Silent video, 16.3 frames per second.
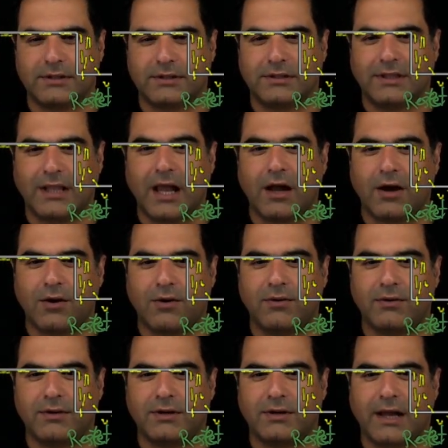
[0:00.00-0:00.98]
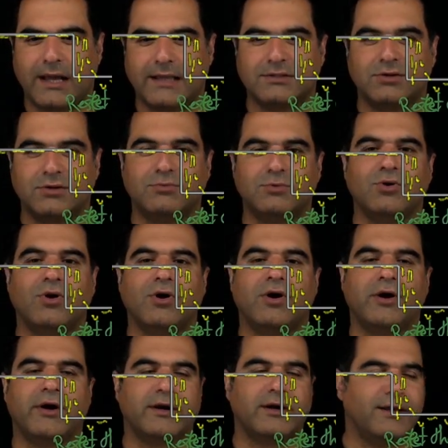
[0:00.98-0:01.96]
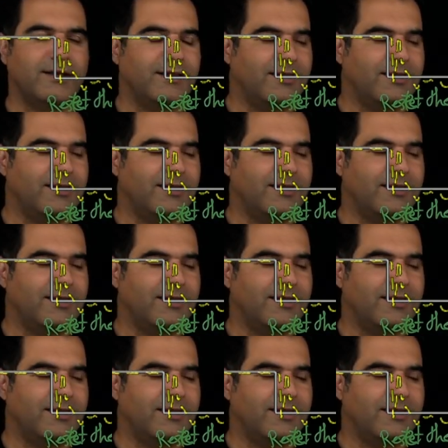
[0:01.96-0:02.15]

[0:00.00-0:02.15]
now assume you are